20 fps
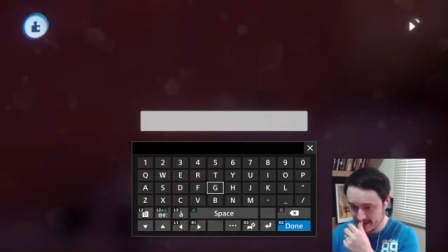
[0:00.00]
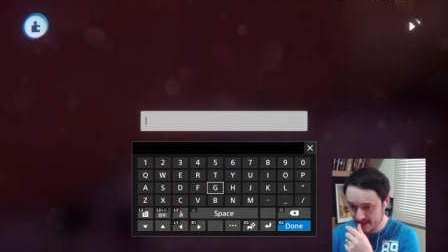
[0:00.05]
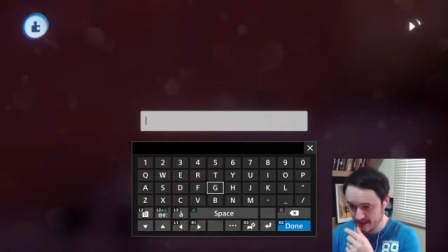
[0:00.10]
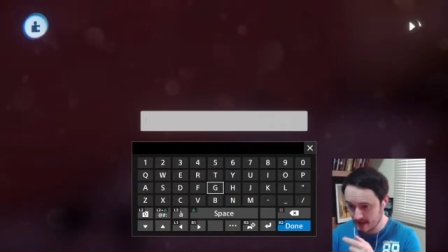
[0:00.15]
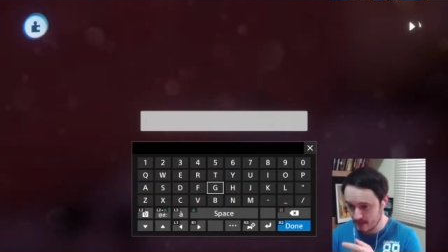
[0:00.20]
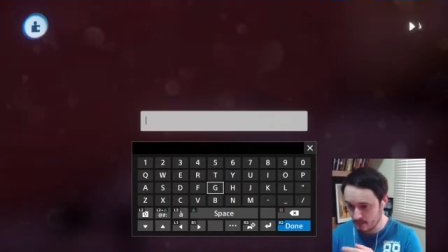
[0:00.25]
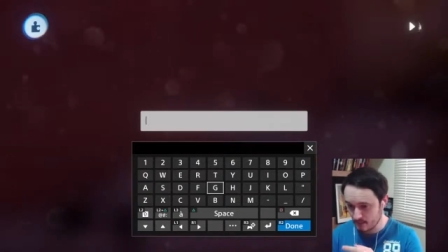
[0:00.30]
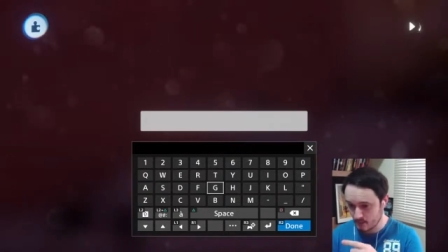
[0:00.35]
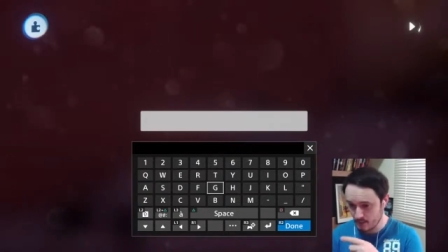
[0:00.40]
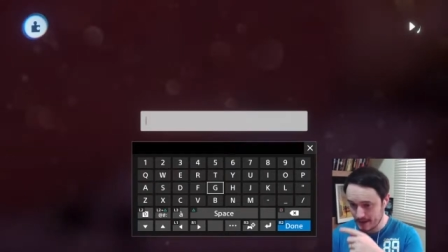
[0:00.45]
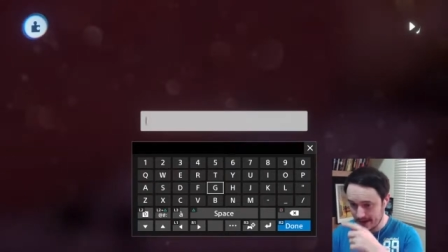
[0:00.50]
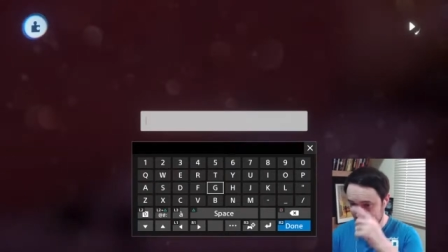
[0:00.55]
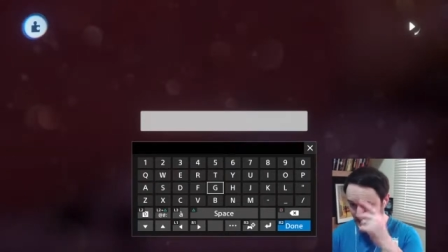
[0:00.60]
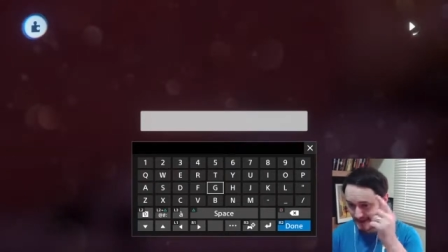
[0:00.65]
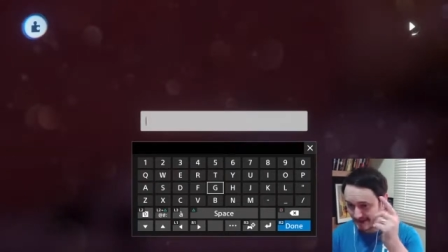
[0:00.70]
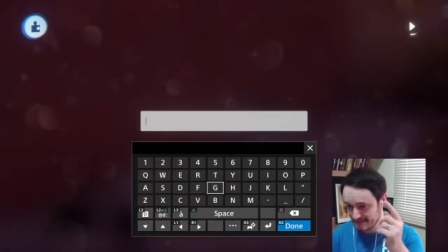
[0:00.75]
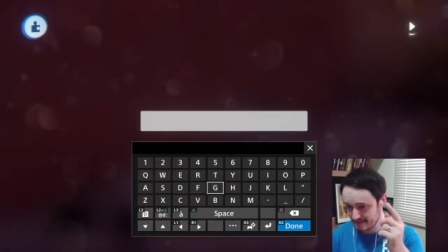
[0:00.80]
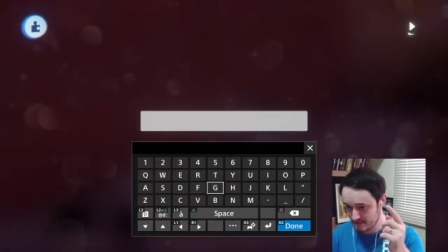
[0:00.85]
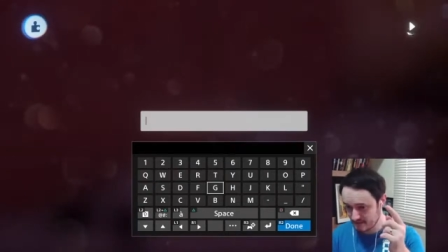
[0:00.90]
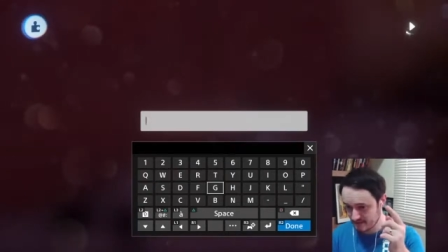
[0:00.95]
it will
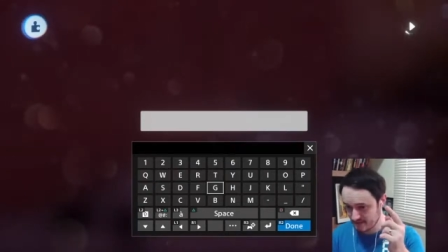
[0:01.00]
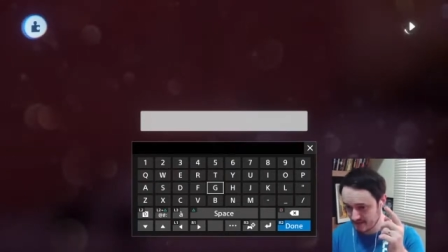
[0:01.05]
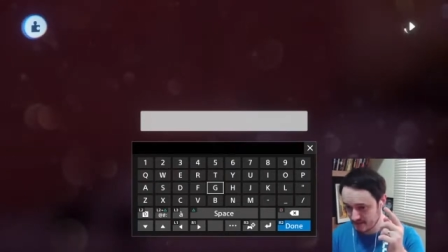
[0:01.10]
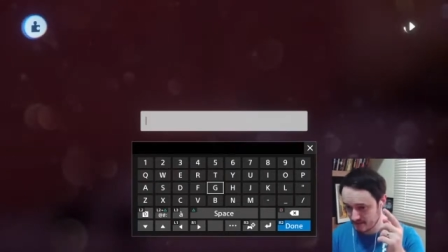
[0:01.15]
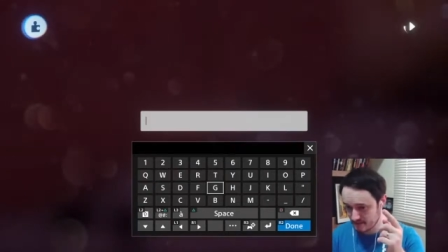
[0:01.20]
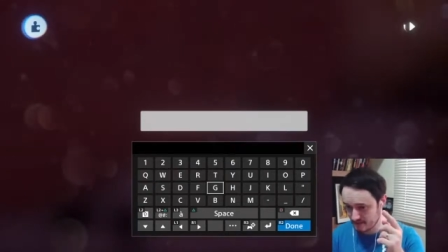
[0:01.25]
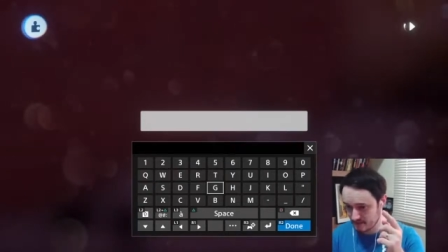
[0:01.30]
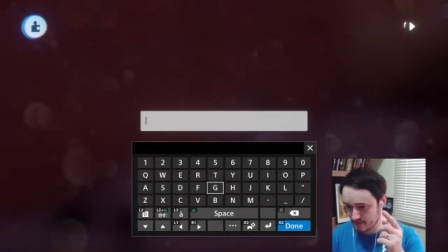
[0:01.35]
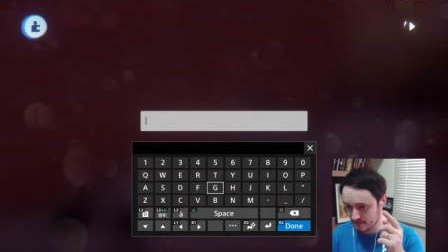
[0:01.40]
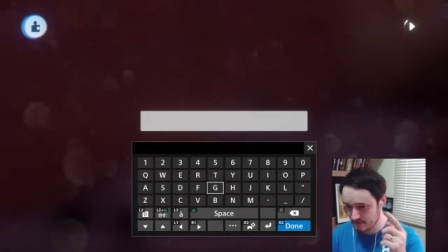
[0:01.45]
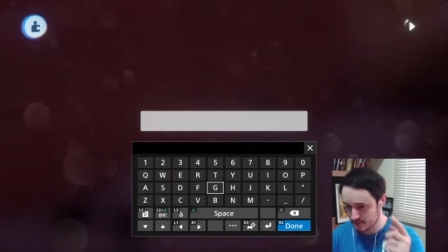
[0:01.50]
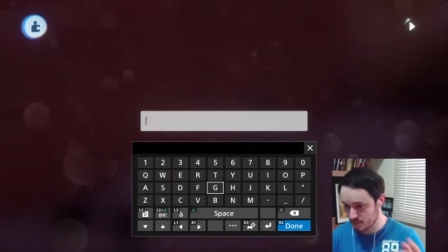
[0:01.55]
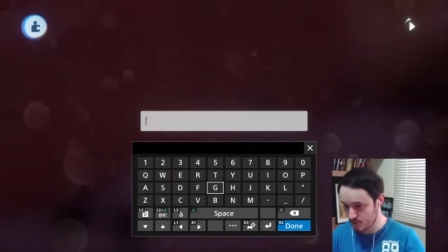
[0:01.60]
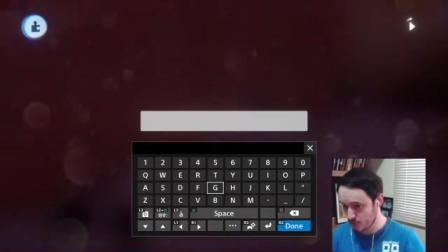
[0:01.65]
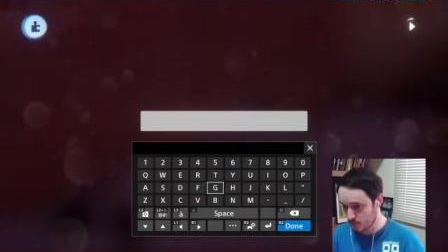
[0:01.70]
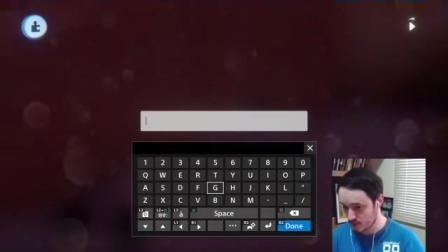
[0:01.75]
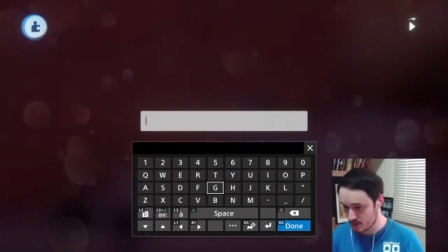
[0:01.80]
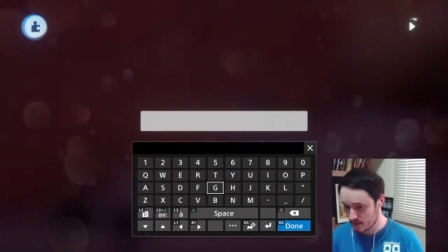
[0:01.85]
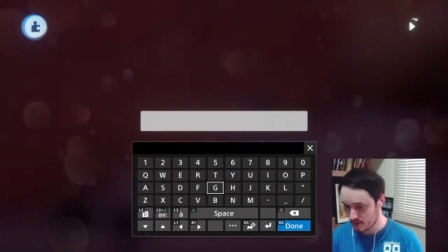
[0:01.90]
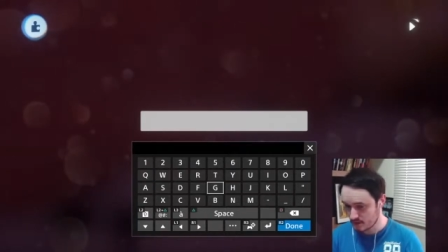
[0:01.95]
activate the
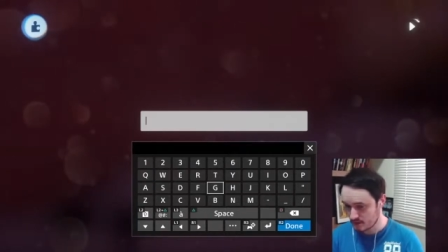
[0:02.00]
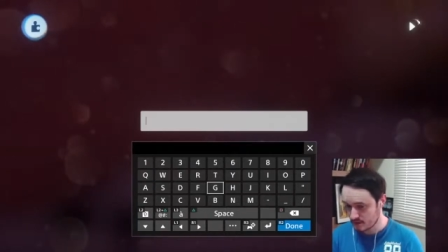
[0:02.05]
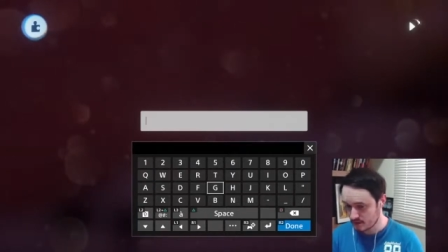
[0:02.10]
door.